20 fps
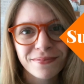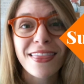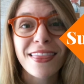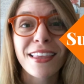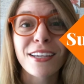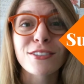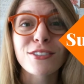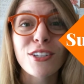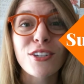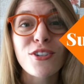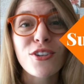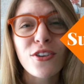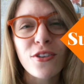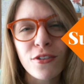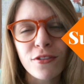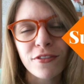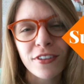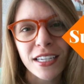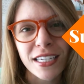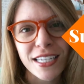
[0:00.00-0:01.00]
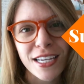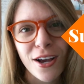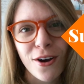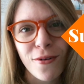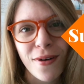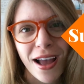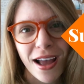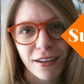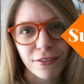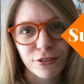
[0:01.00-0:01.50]
There's a new video
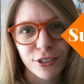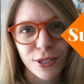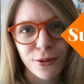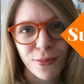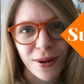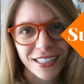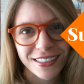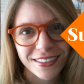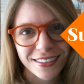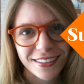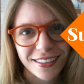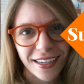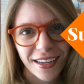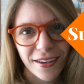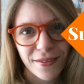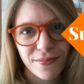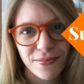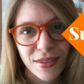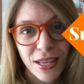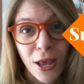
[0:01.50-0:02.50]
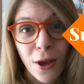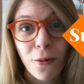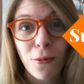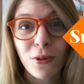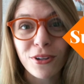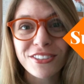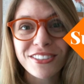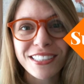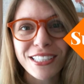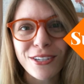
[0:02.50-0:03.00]
every Wednesday.
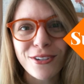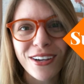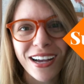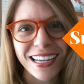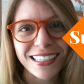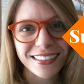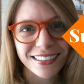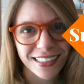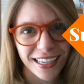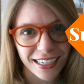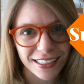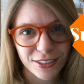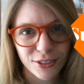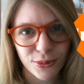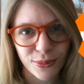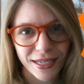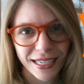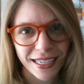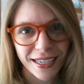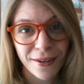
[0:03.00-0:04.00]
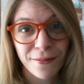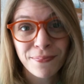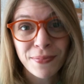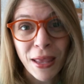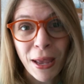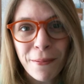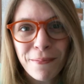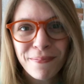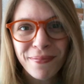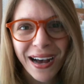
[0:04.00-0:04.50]
We'll see you guys next week.
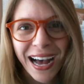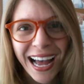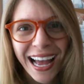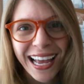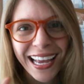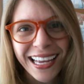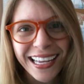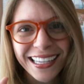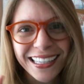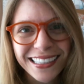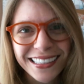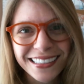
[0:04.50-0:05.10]
Bye!